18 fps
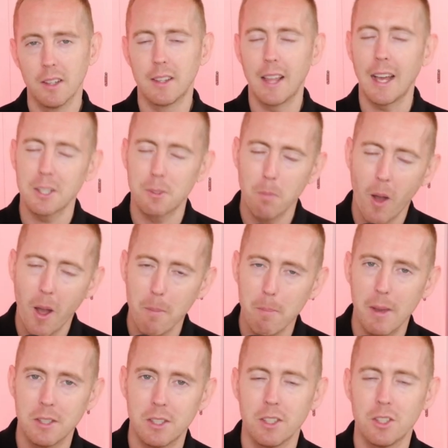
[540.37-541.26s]
That's my
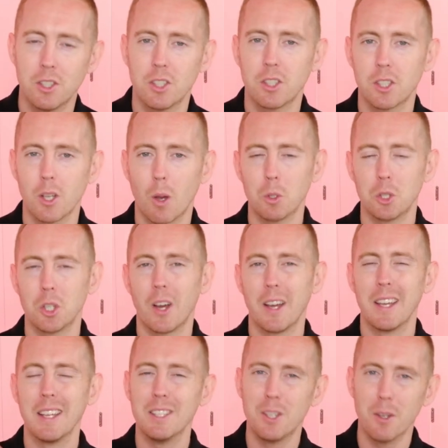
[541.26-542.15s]
message to
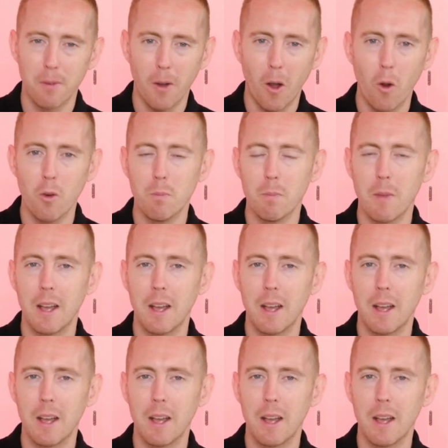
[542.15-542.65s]
Solskjaer, is evolve,